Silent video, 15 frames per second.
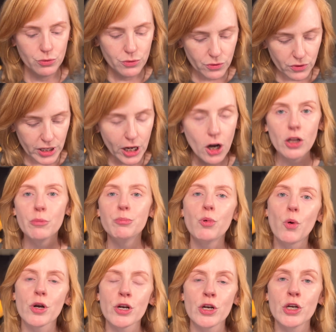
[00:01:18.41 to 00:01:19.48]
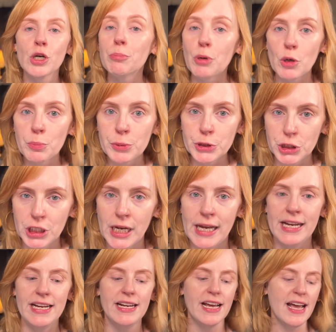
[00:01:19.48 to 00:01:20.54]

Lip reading: the all-important purple shade.